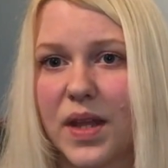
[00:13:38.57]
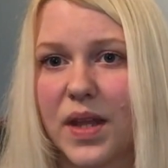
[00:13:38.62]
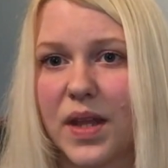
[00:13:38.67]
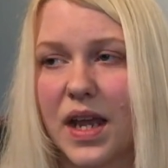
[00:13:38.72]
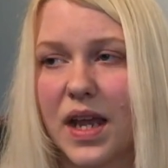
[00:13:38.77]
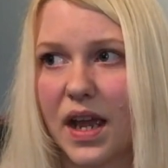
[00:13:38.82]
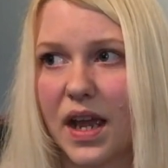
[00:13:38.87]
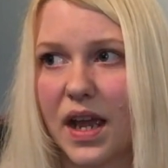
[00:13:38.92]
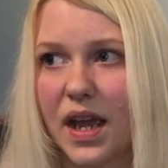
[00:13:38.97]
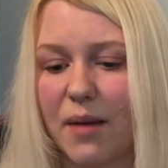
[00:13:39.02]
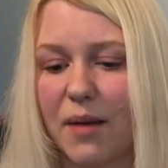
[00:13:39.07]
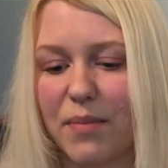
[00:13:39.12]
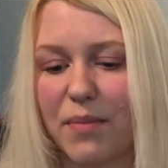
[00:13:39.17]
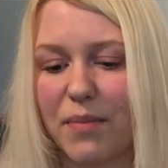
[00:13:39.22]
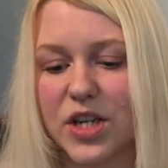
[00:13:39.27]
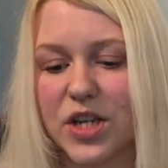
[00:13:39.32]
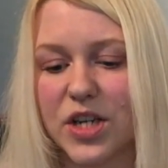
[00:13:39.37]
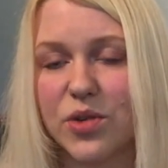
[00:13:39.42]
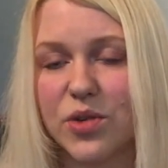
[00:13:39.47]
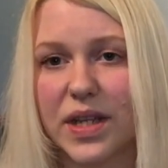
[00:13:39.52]
And by
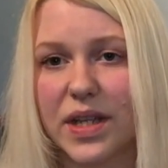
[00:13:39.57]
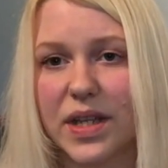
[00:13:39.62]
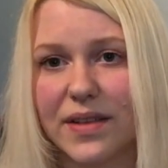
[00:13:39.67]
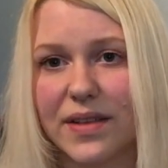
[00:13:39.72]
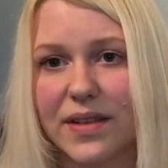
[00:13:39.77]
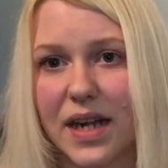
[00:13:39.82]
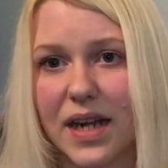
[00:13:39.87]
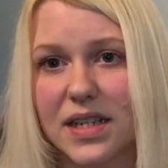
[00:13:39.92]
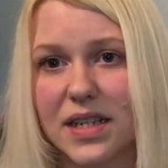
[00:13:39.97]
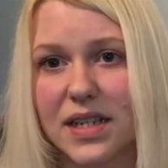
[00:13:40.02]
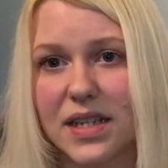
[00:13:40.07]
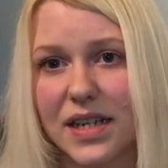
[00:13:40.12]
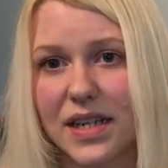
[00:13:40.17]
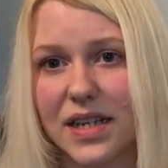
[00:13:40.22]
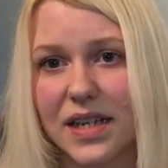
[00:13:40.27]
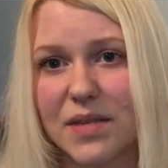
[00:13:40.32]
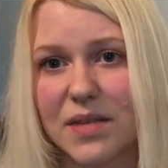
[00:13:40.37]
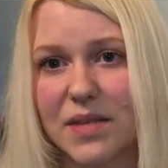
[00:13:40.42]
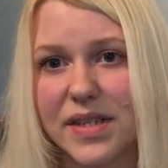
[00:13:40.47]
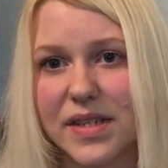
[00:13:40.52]
doing that and asking
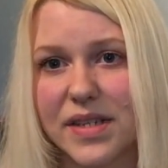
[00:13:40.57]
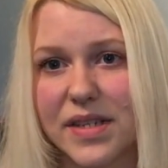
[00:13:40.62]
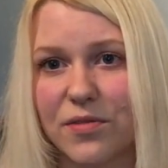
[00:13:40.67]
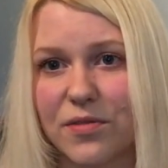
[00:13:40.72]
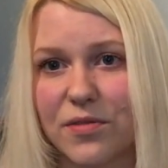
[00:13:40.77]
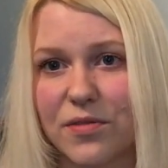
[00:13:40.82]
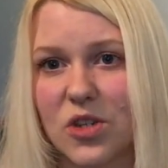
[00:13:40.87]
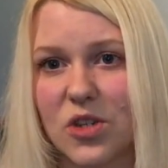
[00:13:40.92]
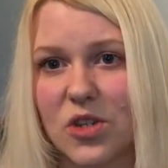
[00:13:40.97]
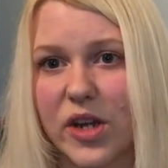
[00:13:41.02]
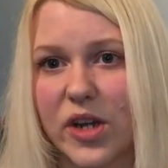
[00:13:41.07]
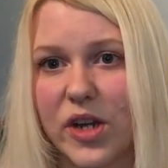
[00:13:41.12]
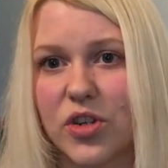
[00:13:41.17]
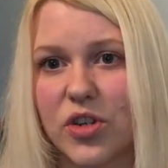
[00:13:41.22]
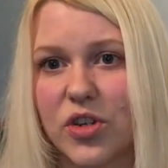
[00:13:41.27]
myself these questions,